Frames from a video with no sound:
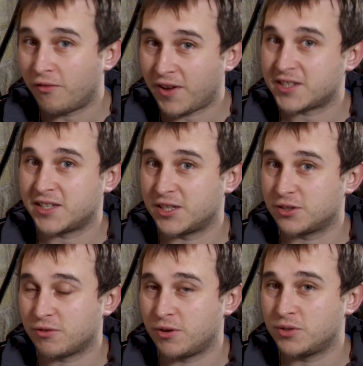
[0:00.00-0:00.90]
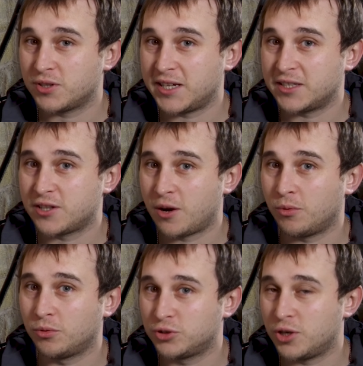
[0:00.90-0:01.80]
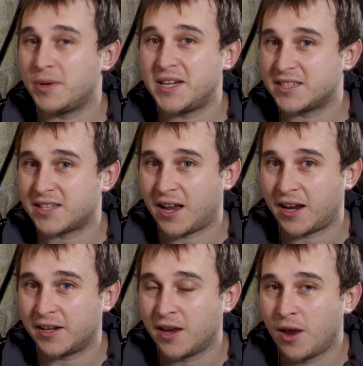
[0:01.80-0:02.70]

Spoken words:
fastening screws in total, 2 each side.